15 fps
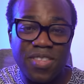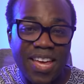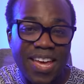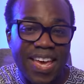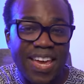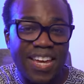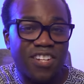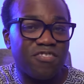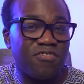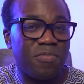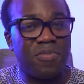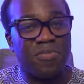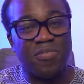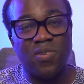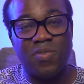that extra
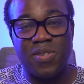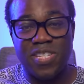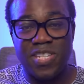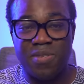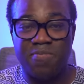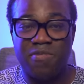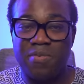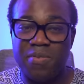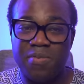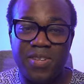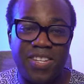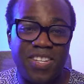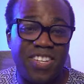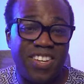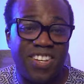performance is
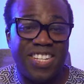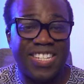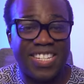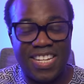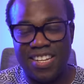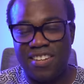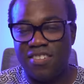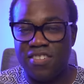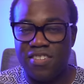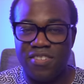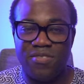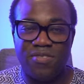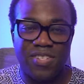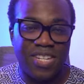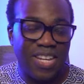probably gonna sit
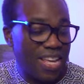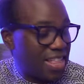unused.